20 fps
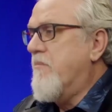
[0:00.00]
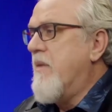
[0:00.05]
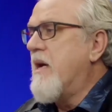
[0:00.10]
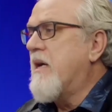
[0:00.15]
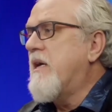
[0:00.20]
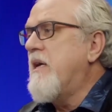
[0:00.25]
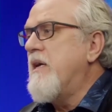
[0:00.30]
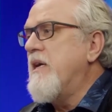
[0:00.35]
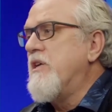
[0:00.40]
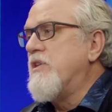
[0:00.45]

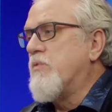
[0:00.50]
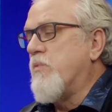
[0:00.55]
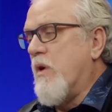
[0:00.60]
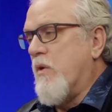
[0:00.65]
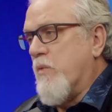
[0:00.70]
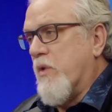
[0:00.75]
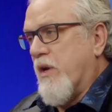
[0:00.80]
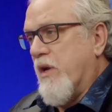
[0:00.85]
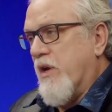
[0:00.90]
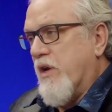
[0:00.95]
Mecca is
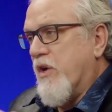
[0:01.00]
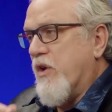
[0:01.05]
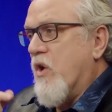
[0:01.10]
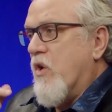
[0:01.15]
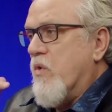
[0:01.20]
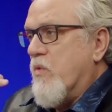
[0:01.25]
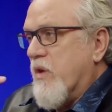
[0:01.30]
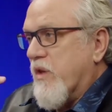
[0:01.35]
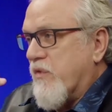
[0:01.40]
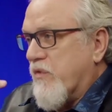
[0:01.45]
what we're going to
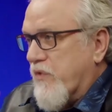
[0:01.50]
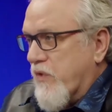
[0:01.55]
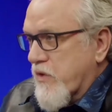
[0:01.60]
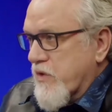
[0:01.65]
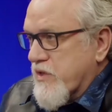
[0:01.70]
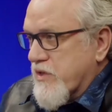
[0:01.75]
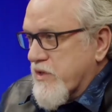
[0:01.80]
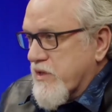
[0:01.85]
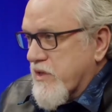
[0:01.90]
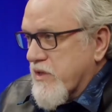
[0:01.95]
go with
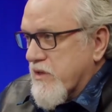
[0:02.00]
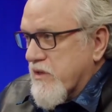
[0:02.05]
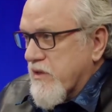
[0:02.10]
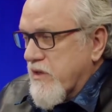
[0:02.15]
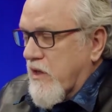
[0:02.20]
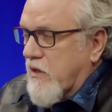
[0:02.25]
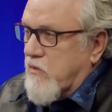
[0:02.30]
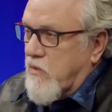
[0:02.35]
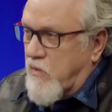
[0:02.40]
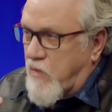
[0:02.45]
first.
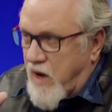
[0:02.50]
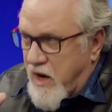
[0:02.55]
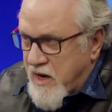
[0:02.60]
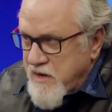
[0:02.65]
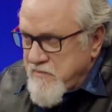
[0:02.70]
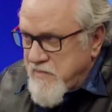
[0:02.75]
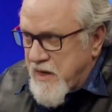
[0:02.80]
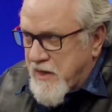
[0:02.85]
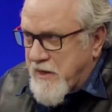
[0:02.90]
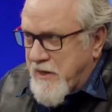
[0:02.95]
Now,
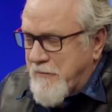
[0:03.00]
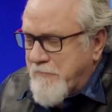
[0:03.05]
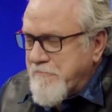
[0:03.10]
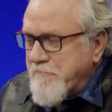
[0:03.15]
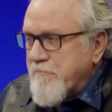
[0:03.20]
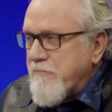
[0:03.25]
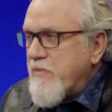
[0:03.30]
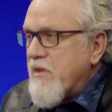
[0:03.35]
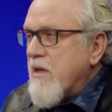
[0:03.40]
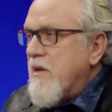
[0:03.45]
why Mecca?
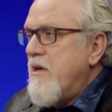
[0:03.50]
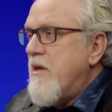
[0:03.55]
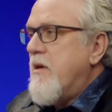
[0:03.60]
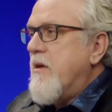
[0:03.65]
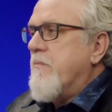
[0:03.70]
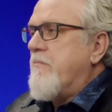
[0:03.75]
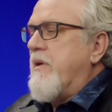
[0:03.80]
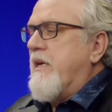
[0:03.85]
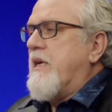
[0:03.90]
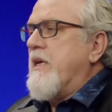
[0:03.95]

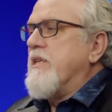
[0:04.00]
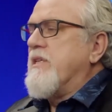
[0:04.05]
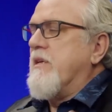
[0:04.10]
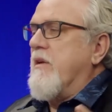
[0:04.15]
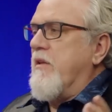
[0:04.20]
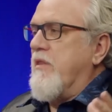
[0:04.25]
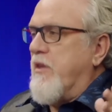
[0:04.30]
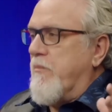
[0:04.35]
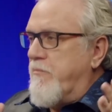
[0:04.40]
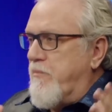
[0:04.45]

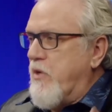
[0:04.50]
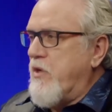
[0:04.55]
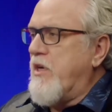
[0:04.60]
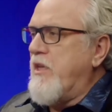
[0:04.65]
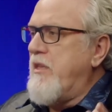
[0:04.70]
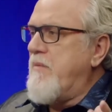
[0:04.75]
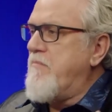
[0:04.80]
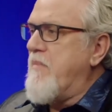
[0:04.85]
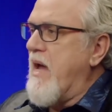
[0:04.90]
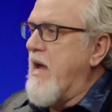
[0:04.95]
Because the book
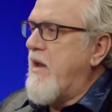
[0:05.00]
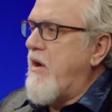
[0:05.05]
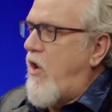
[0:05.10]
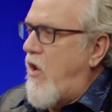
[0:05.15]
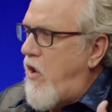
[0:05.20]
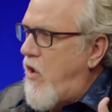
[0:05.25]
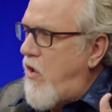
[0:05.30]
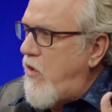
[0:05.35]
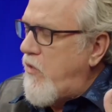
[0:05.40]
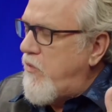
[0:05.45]
and the man
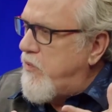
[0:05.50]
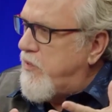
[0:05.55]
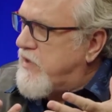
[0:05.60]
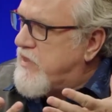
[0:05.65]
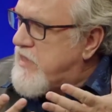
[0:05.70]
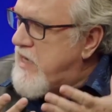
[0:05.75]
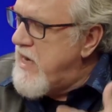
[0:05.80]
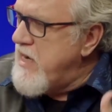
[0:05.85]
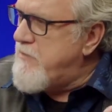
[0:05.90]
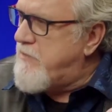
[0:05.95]
all
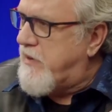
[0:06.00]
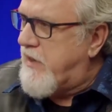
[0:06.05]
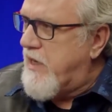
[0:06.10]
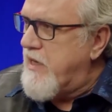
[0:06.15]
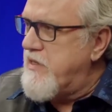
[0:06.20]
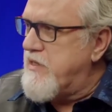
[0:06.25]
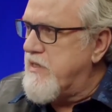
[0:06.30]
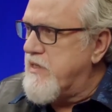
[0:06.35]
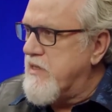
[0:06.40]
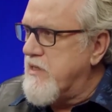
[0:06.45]
take
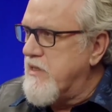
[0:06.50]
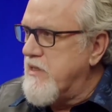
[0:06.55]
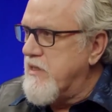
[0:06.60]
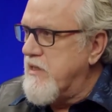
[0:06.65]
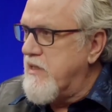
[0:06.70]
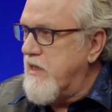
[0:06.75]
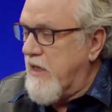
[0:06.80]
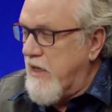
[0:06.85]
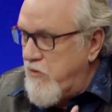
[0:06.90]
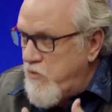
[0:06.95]
place
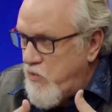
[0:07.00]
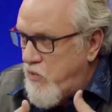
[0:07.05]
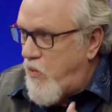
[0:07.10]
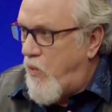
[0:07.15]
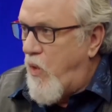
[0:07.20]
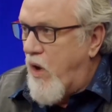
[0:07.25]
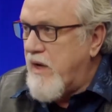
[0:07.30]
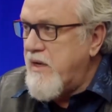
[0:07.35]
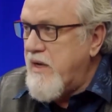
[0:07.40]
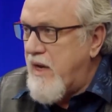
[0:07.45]
in
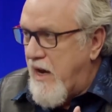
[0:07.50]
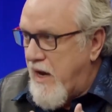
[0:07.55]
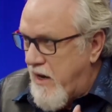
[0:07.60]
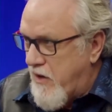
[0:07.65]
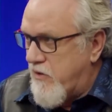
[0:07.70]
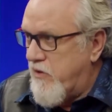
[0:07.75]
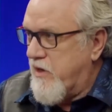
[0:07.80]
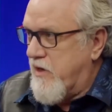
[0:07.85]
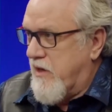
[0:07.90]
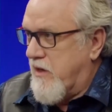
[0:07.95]
one
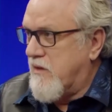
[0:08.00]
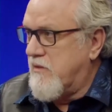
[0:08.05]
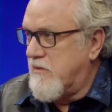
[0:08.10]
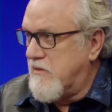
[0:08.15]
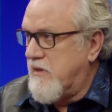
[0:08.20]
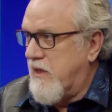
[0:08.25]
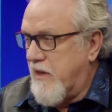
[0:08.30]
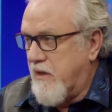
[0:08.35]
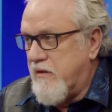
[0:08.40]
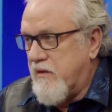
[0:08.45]
area.
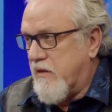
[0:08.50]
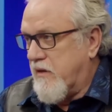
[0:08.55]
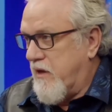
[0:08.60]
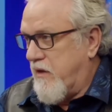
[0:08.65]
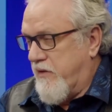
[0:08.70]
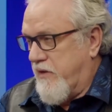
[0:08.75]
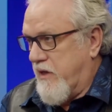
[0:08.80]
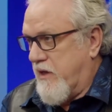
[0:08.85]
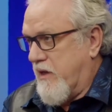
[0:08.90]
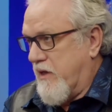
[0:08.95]
And
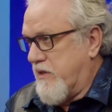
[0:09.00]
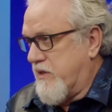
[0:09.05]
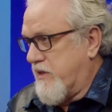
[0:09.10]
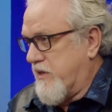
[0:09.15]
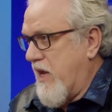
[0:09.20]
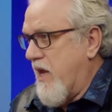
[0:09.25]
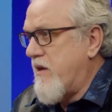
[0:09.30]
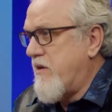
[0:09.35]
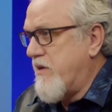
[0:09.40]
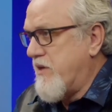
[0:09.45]
the
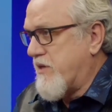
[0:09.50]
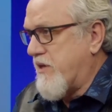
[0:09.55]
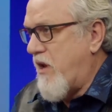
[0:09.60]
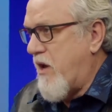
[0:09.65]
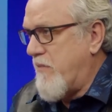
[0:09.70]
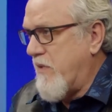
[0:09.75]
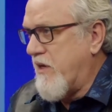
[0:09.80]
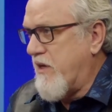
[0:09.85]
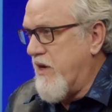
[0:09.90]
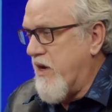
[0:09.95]
standard
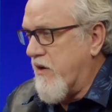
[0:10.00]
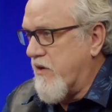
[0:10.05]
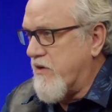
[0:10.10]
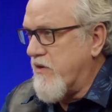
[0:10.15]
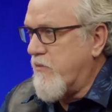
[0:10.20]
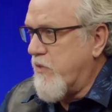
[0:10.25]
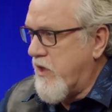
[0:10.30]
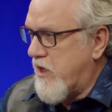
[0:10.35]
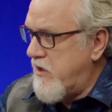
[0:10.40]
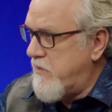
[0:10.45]
Islamic
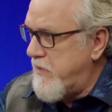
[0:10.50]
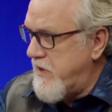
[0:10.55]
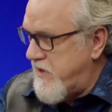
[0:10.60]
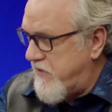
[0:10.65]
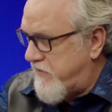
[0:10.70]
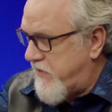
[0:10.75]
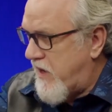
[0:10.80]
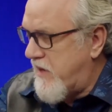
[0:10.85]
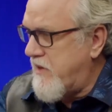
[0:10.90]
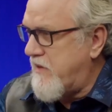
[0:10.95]
narrative, we're going to be
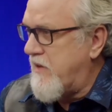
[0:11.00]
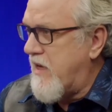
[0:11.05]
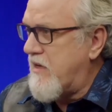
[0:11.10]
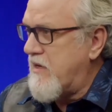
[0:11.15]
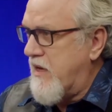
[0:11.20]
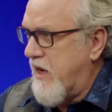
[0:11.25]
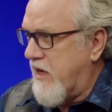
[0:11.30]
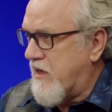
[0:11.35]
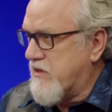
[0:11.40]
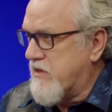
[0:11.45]
defining
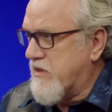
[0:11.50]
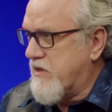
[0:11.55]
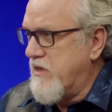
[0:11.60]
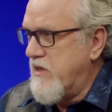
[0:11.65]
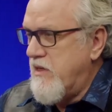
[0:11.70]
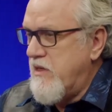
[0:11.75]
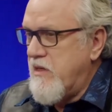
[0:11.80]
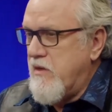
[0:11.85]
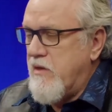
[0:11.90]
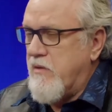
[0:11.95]
that next.
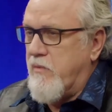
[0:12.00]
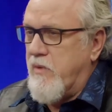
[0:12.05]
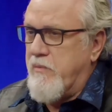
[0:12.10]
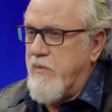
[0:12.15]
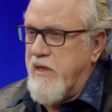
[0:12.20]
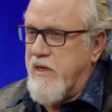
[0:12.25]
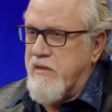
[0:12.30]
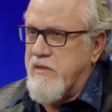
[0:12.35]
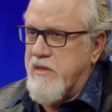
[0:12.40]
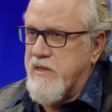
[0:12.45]

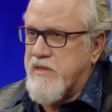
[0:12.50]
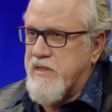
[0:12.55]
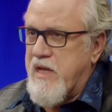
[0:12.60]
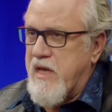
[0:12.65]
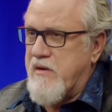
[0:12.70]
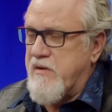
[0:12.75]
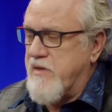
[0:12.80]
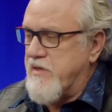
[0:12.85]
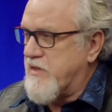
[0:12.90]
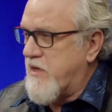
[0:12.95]
When we get to the
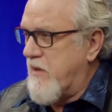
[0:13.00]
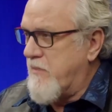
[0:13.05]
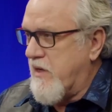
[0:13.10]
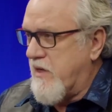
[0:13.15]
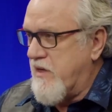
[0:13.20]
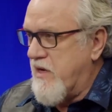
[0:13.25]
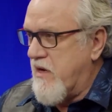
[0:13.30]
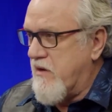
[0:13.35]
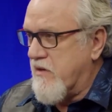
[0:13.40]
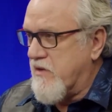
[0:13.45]
standard
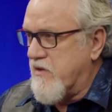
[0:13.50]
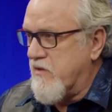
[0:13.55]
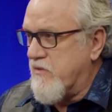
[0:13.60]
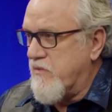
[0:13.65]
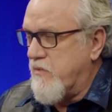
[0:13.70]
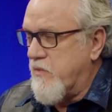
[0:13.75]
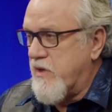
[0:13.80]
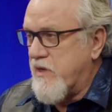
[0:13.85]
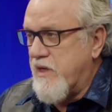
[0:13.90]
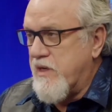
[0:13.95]
Islamic
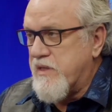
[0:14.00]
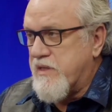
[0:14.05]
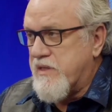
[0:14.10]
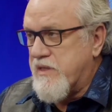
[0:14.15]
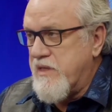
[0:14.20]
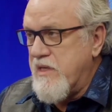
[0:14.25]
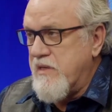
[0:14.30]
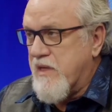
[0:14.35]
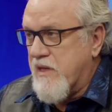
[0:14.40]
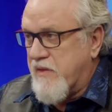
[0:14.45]
narrative, we're going to
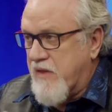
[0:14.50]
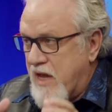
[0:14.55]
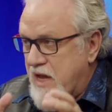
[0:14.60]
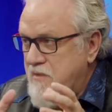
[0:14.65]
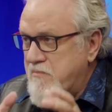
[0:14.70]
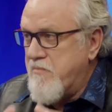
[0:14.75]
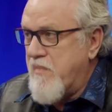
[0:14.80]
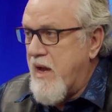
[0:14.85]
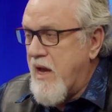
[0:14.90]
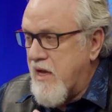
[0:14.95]
see that
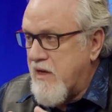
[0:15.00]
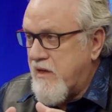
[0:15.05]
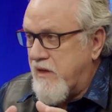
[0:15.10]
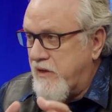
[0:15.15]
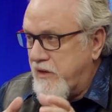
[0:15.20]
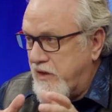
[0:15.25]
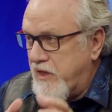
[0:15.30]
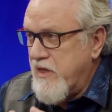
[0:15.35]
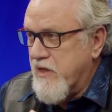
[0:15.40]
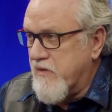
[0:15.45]
that man
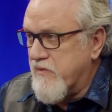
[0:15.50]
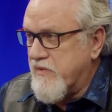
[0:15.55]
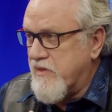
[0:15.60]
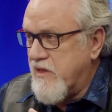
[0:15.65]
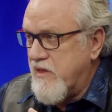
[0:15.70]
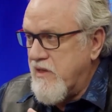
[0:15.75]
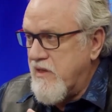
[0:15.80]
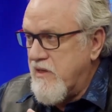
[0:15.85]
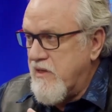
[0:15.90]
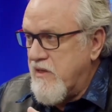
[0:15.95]

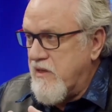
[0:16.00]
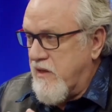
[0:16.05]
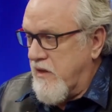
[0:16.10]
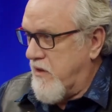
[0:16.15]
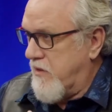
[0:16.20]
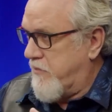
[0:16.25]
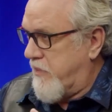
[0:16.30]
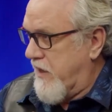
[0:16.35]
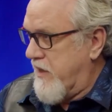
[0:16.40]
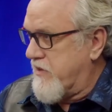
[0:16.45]
lived
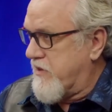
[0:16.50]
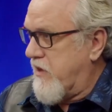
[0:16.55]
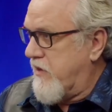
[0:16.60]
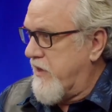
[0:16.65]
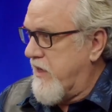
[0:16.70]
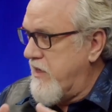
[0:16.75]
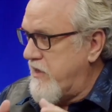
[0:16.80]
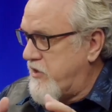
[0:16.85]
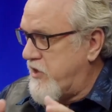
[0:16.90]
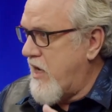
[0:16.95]
in a place
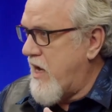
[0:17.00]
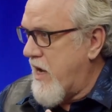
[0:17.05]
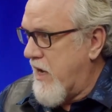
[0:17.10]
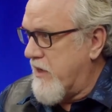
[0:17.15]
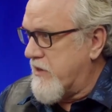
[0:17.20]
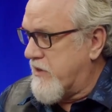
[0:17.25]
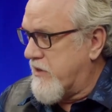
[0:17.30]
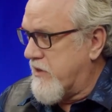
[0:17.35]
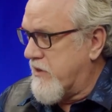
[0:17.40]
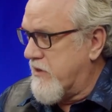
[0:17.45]
called the
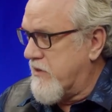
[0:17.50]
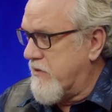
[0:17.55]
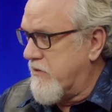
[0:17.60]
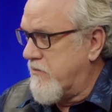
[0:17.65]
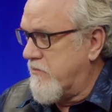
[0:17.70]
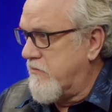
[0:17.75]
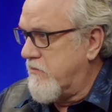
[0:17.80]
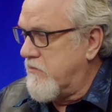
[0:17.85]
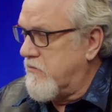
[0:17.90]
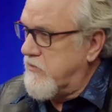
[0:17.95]
Hijaz.
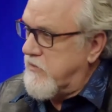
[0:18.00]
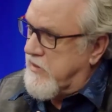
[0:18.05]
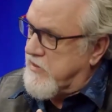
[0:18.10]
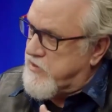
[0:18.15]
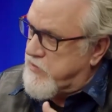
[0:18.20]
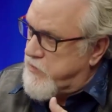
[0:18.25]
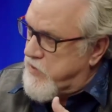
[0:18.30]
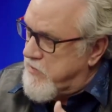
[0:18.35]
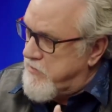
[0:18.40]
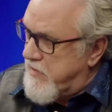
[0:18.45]

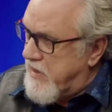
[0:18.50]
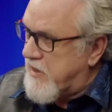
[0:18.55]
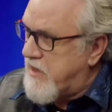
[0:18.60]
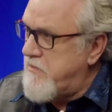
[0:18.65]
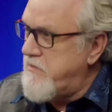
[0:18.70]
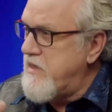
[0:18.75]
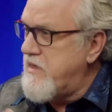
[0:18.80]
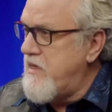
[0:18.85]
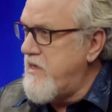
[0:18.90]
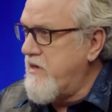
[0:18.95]
That's where
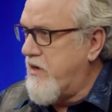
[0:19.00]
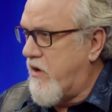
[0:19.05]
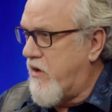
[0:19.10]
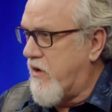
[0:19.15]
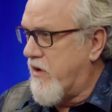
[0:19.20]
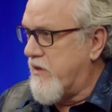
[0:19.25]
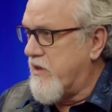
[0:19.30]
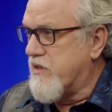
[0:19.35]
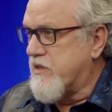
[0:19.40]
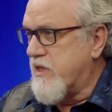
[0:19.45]
Mecca and Medina
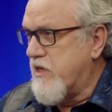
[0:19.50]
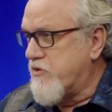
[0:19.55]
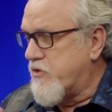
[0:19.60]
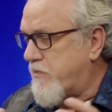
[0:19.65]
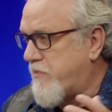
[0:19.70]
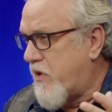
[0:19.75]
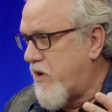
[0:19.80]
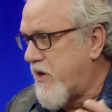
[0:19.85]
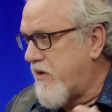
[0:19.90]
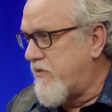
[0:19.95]
are, the
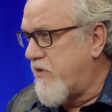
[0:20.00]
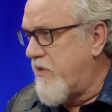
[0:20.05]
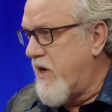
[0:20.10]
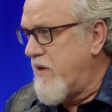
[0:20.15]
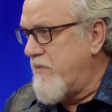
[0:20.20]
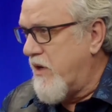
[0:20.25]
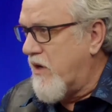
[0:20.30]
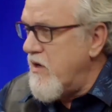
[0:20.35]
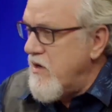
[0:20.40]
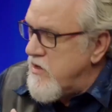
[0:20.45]
central part of
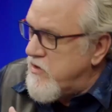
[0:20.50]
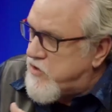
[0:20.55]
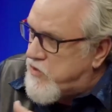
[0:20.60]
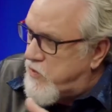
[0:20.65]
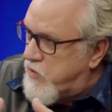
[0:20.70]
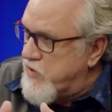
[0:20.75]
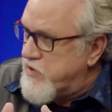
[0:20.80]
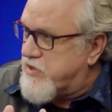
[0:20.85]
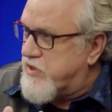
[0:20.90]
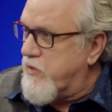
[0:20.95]
Arabia,
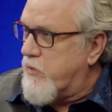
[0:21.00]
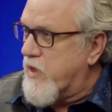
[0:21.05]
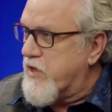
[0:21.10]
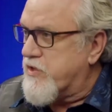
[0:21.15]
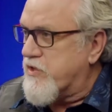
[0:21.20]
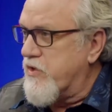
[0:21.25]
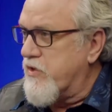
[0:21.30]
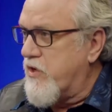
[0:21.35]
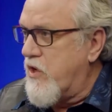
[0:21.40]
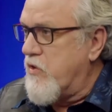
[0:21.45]
towards the
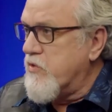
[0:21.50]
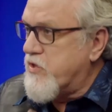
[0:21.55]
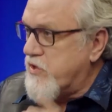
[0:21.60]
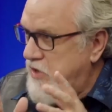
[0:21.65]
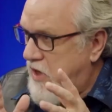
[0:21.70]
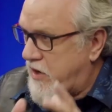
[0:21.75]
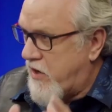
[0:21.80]
western coast.